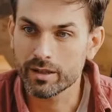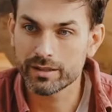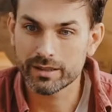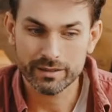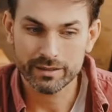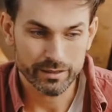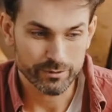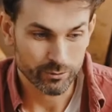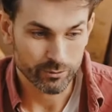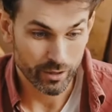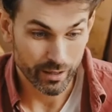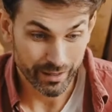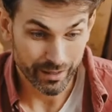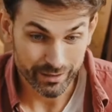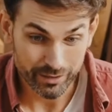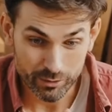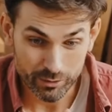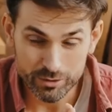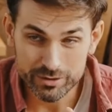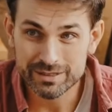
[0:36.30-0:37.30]
has a health
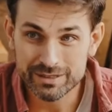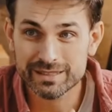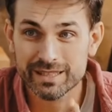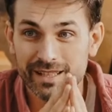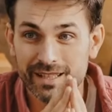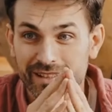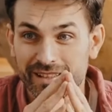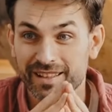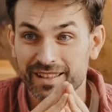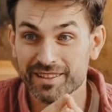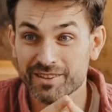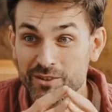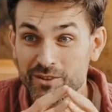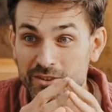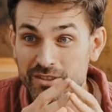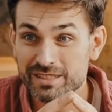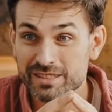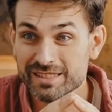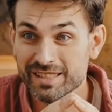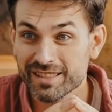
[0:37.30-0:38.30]
crisis and can't
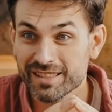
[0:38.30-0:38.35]
continue to